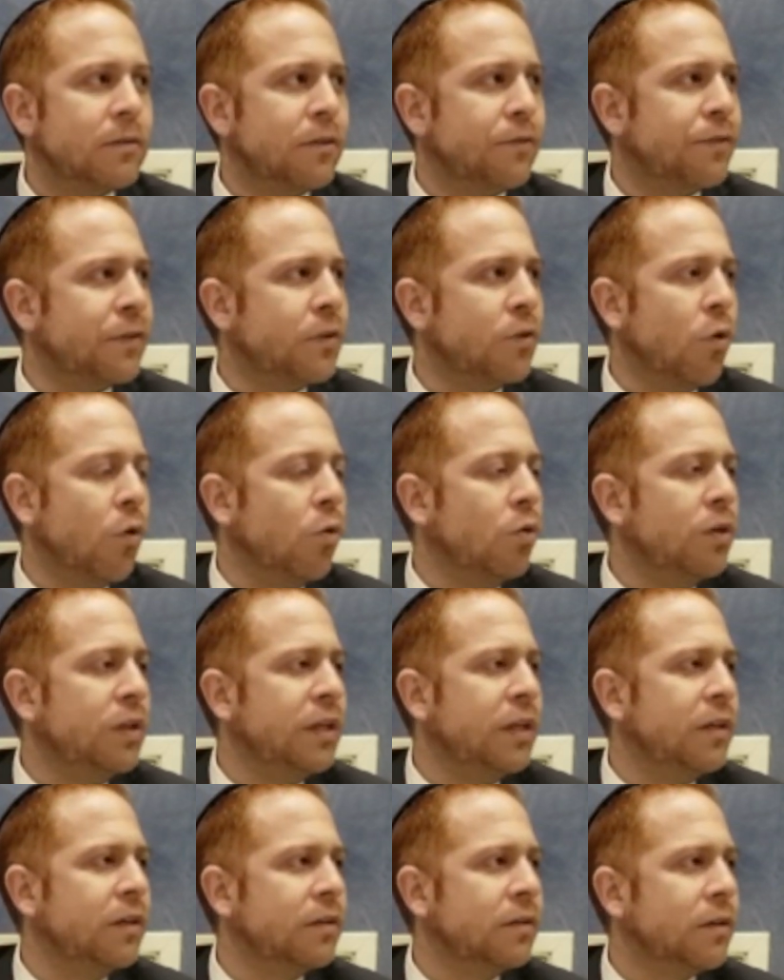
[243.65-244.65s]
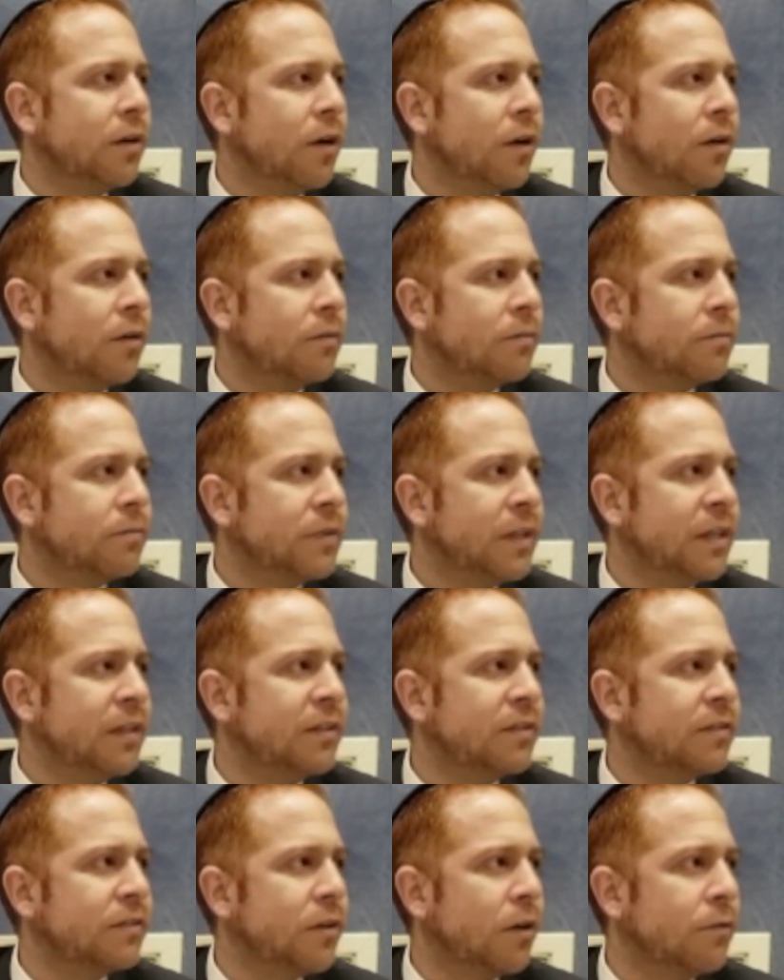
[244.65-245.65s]
Different holy
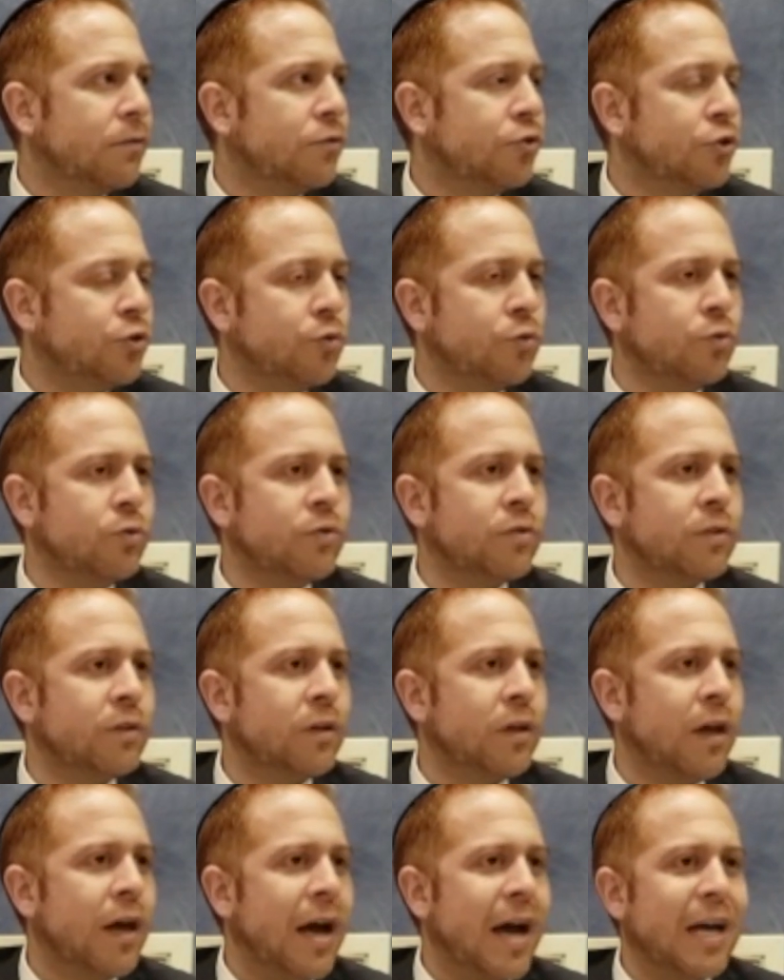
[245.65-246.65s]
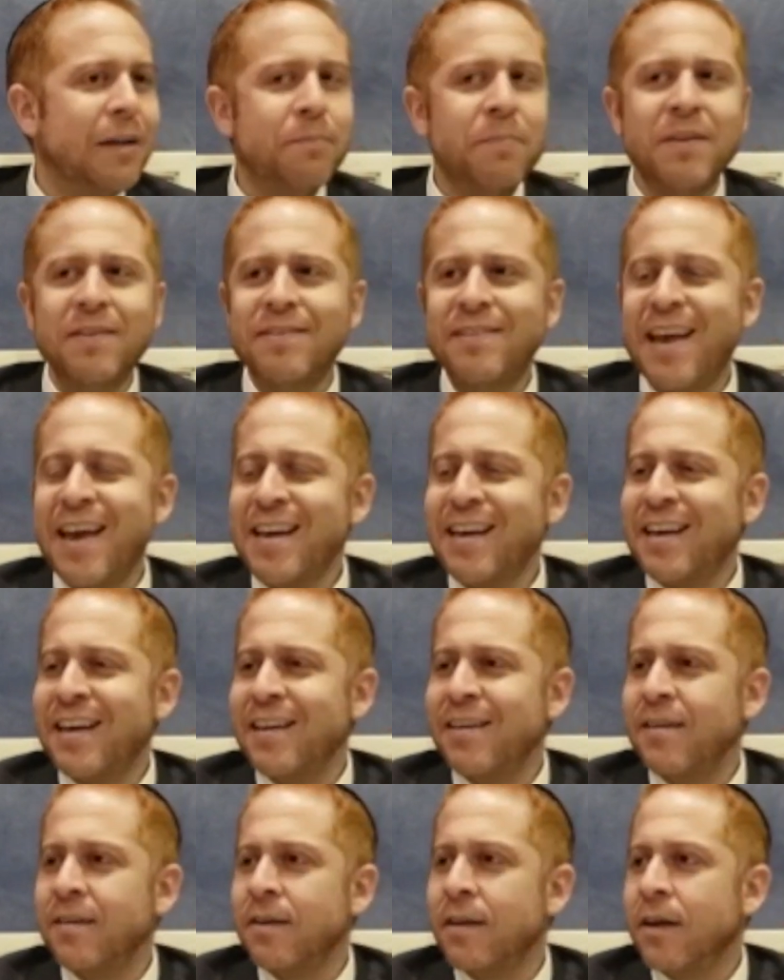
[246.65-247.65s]
things of Jews had been
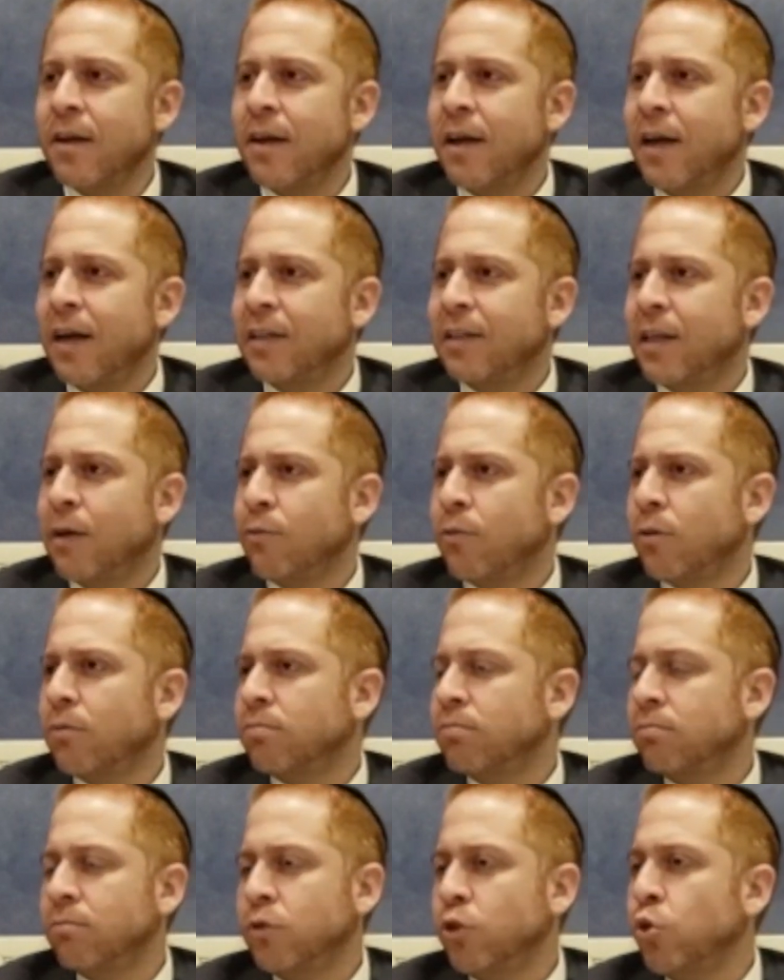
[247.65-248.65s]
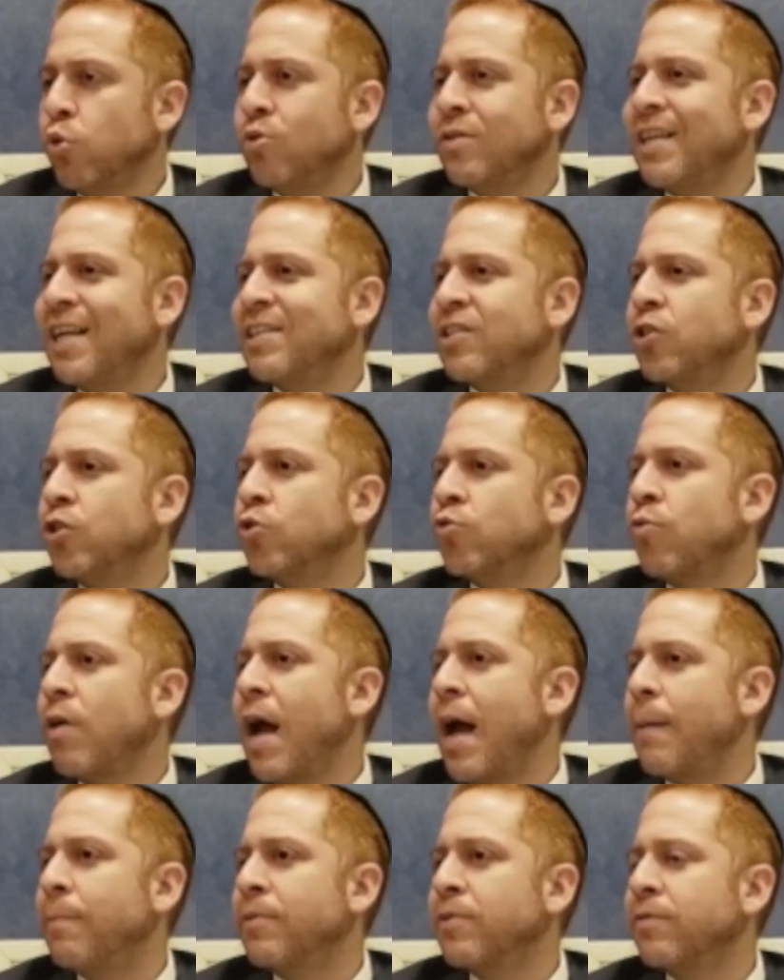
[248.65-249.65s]
taken. They were used as
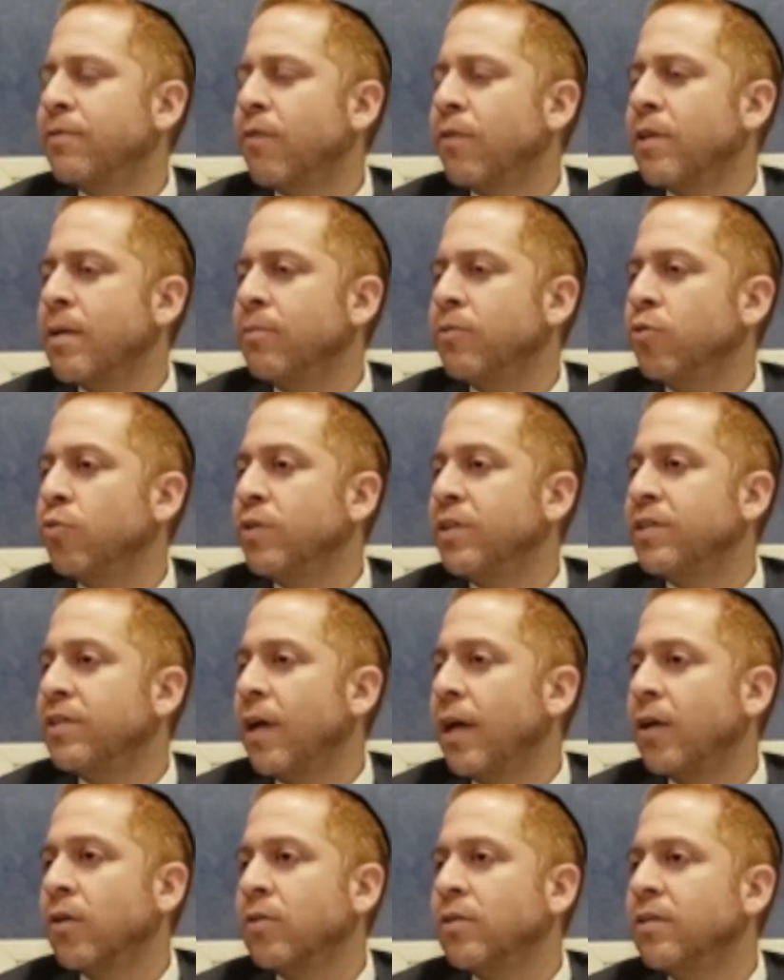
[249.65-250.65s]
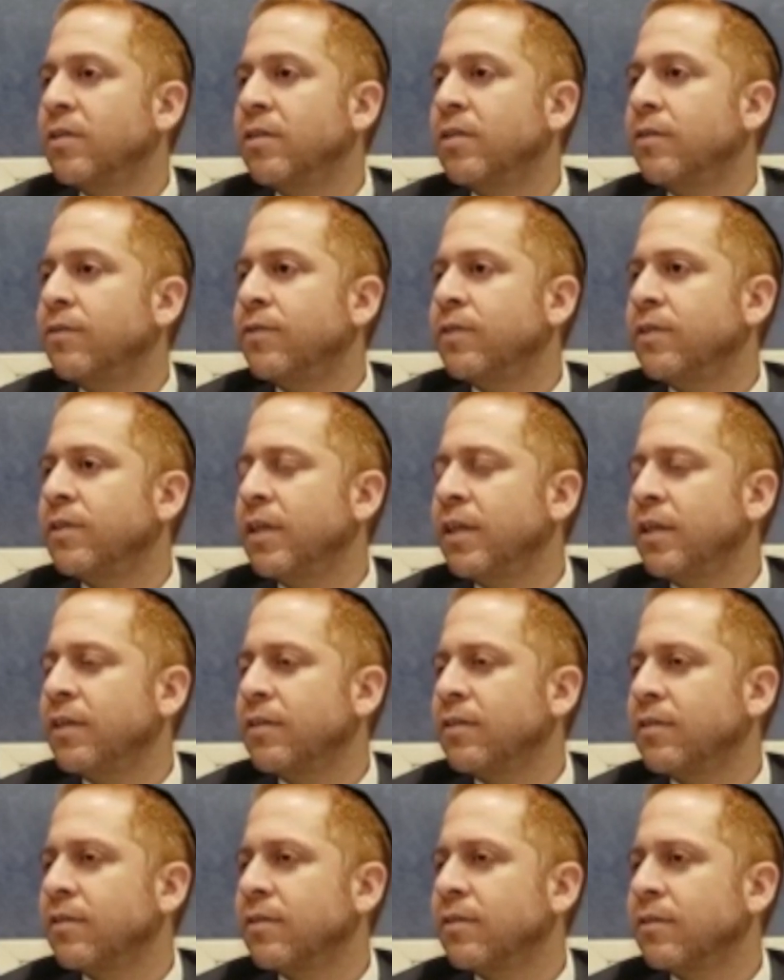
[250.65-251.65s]
scraps for them to recycle into different things.